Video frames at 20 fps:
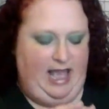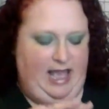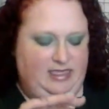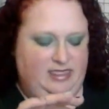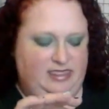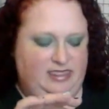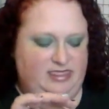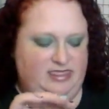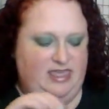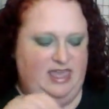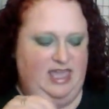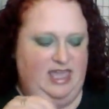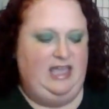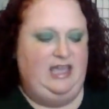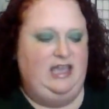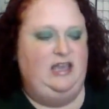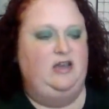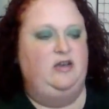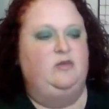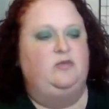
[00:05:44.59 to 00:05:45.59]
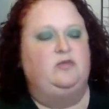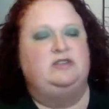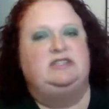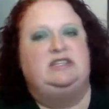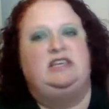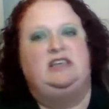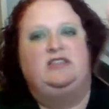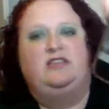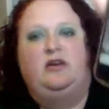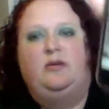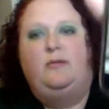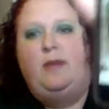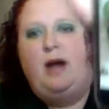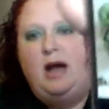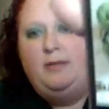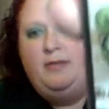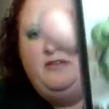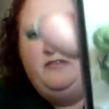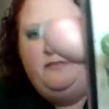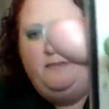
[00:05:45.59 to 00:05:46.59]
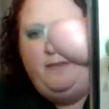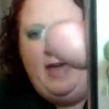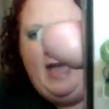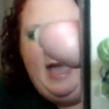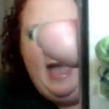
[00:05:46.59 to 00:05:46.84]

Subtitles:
I think, was either Mom of